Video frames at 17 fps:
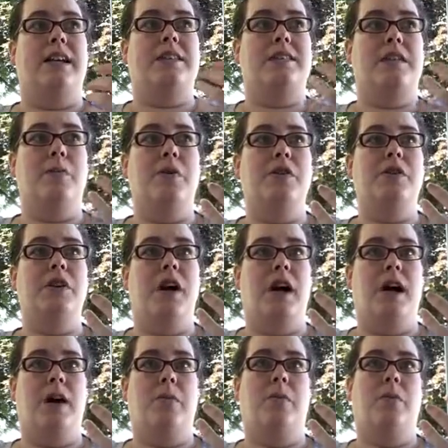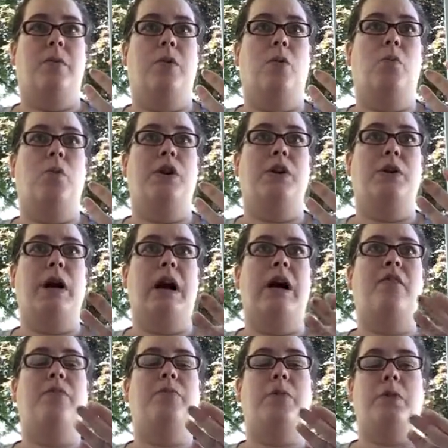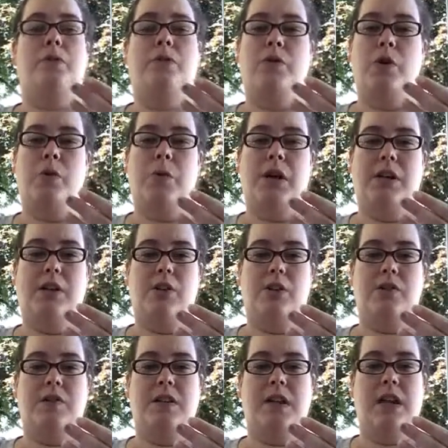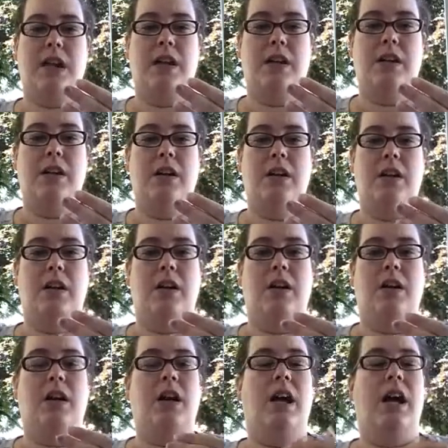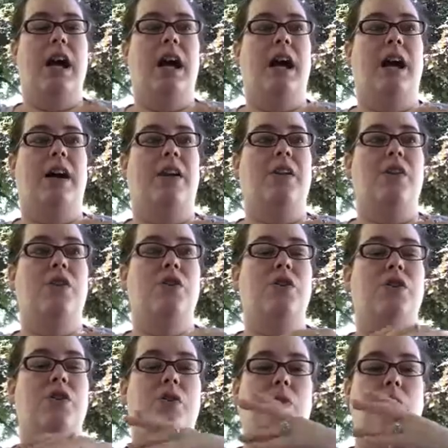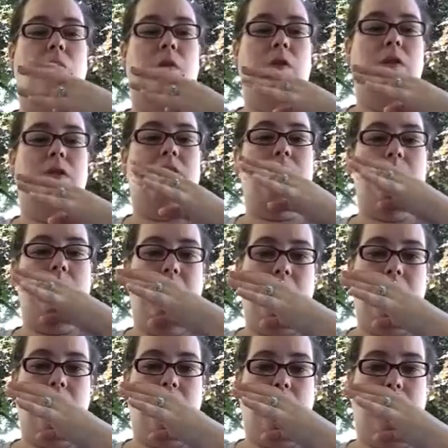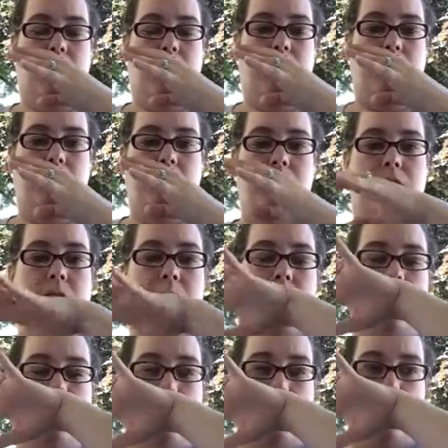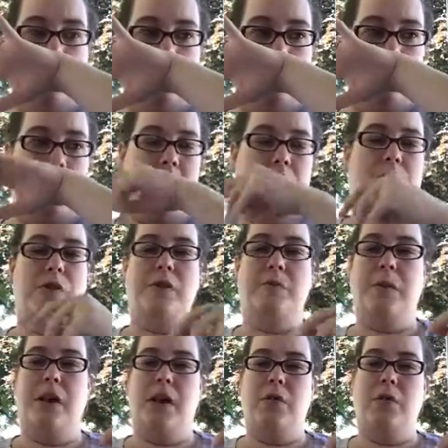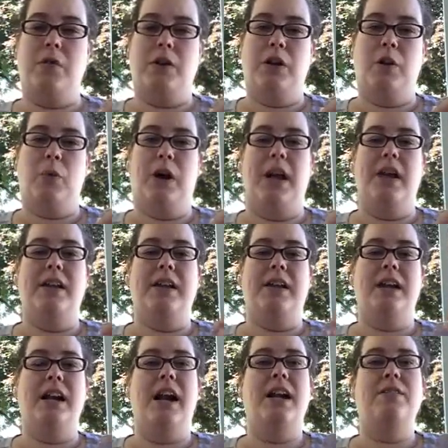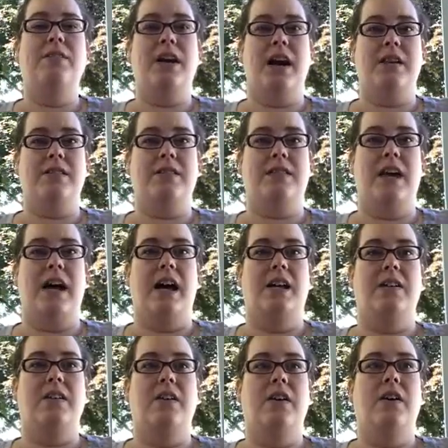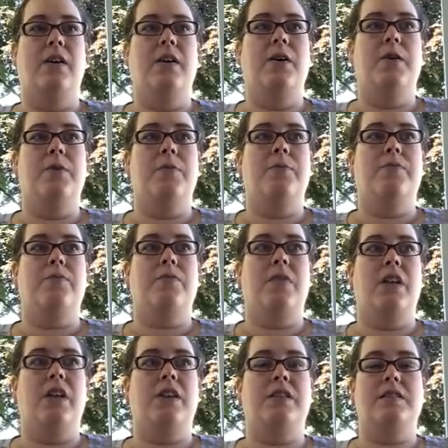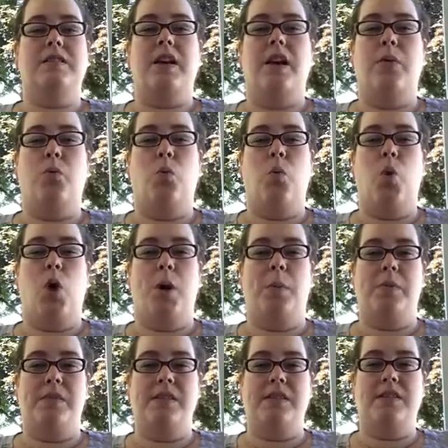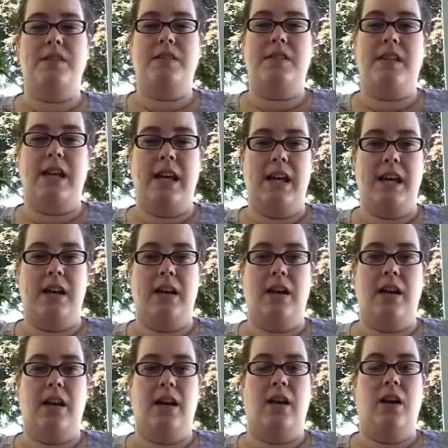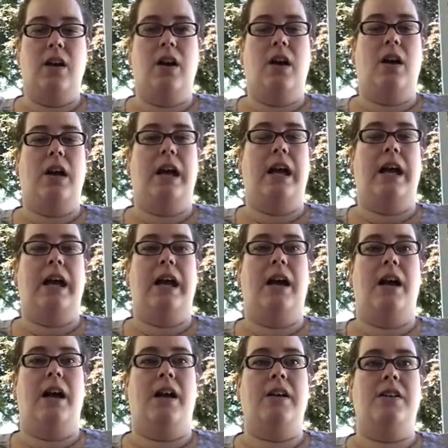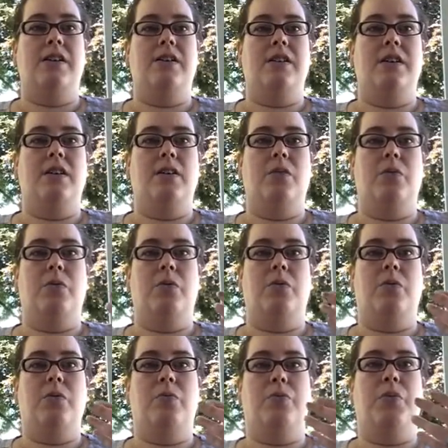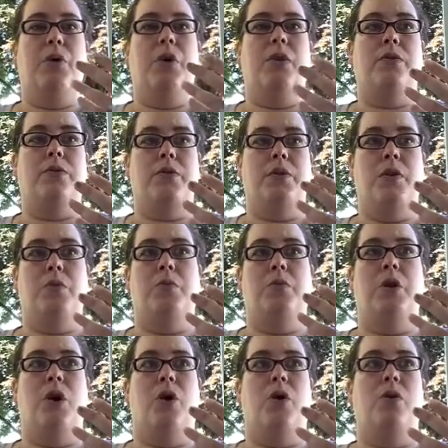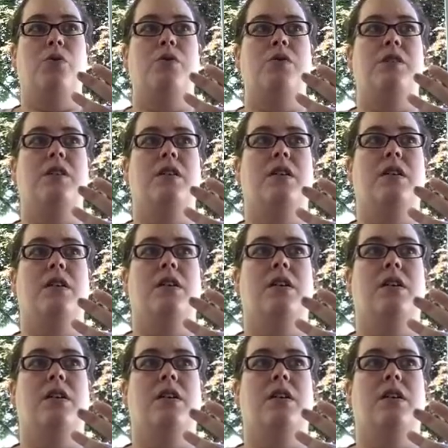summertime when you have perfume on your skin and you smell the perfume after it's been on for a little while, and it kind of has that sun-warmed skin and perfume note.